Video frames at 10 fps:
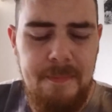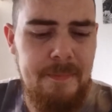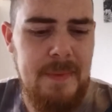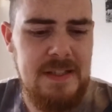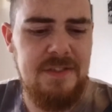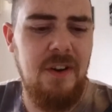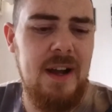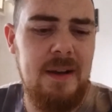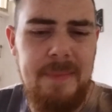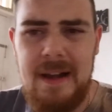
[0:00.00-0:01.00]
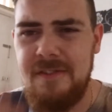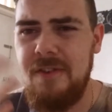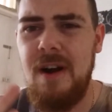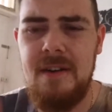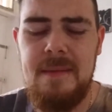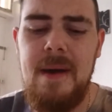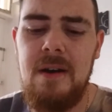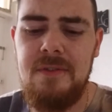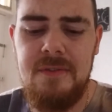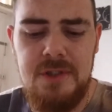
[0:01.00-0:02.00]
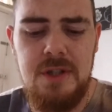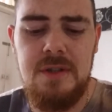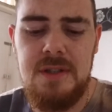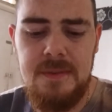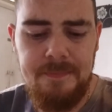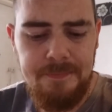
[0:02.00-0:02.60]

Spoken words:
misfire, backfire in the mouth of juice.